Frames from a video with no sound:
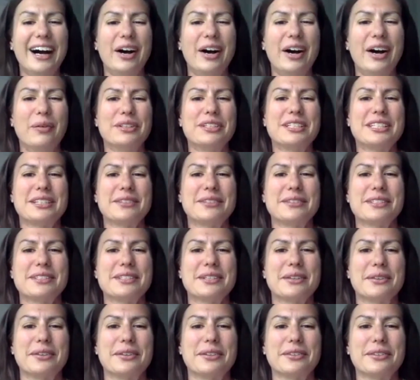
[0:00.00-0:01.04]
when she was
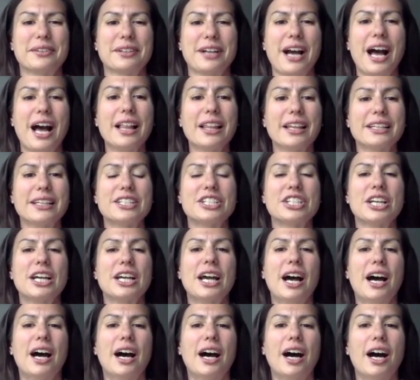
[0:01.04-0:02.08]
going through college.
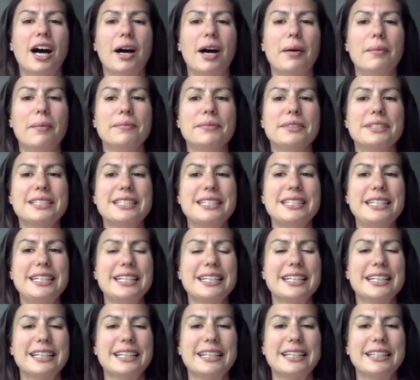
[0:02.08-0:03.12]

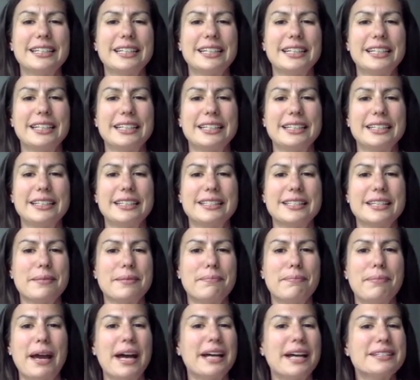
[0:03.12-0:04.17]
Tegan is a
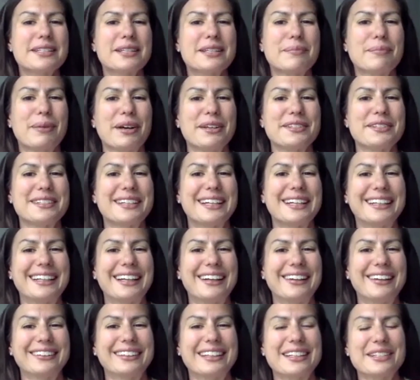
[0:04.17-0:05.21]
basketball
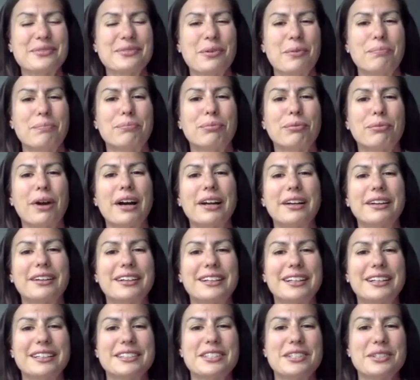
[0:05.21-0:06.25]
standout. That's what brought
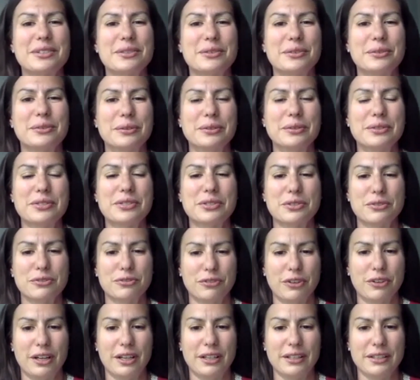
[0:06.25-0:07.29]
her to Sioux
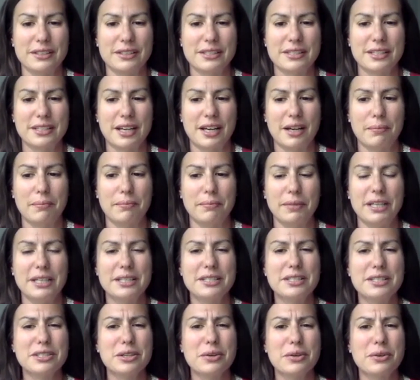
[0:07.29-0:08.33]
Falls.
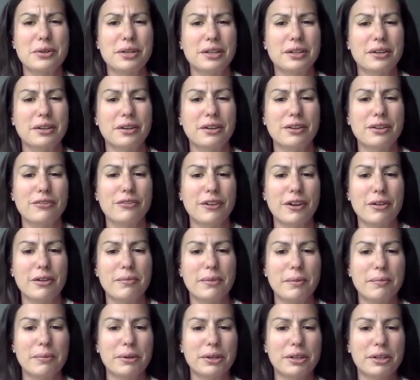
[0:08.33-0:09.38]
Minnesota girl, if I
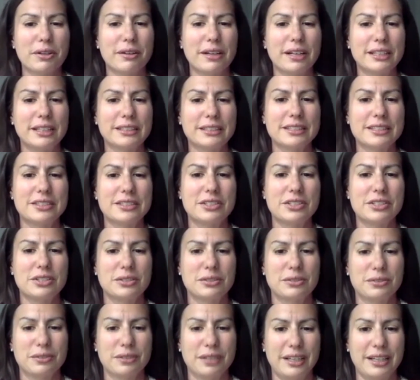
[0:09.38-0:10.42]
remember correct, and
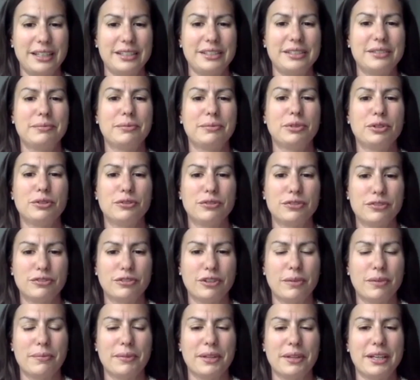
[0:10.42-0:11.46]
you moved
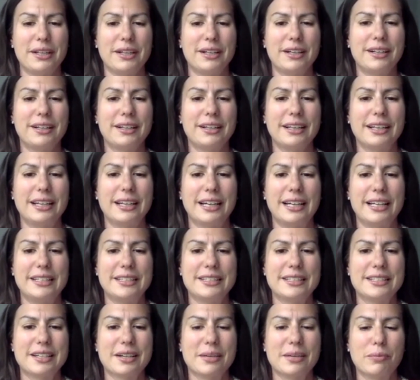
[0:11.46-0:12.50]
from there and
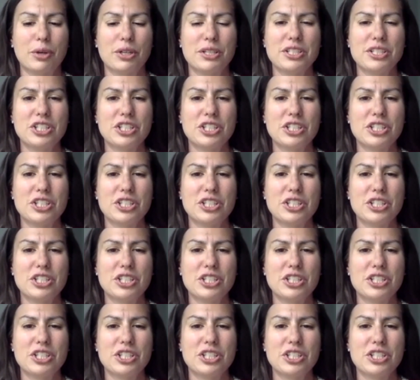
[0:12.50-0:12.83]
went to